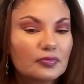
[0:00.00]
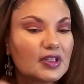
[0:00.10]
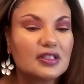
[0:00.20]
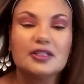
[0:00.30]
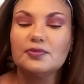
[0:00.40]

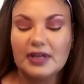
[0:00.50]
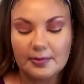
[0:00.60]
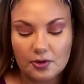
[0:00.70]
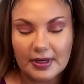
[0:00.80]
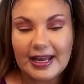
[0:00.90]
This is when
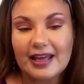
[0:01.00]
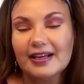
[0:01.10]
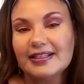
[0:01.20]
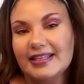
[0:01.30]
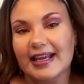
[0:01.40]
I'm going out
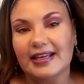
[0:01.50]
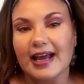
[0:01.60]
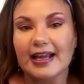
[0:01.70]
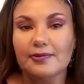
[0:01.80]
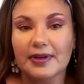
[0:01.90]
on date
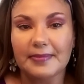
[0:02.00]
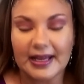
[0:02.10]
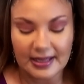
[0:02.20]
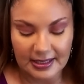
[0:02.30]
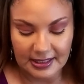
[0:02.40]
night with my
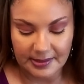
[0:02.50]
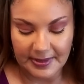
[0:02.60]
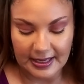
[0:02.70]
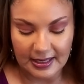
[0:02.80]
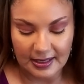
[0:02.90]

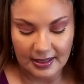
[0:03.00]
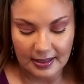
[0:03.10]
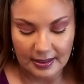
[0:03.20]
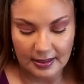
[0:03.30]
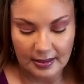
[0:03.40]
husband.
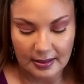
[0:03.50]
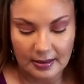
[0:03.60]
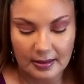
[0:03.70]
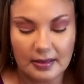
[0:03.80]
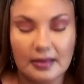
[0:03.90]

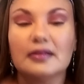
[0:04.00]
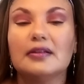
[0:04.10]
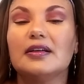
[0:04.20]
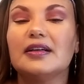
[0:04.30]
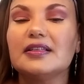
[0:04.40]

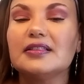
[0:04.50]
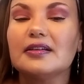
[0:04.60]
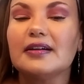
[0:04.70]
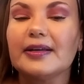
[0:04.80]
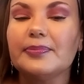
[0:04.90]
And so
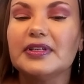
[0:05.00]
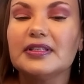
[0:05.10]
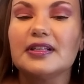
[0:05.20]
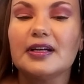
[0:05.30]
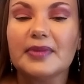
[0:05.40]
I put
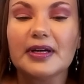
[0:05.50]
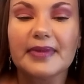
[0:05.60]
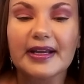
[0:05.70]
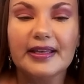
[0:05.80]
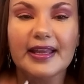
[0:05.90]
some on
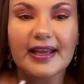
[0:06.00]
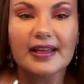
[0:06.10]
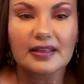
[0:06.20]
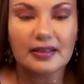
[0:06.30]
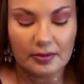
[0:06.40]
my
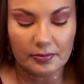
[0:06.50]
neck.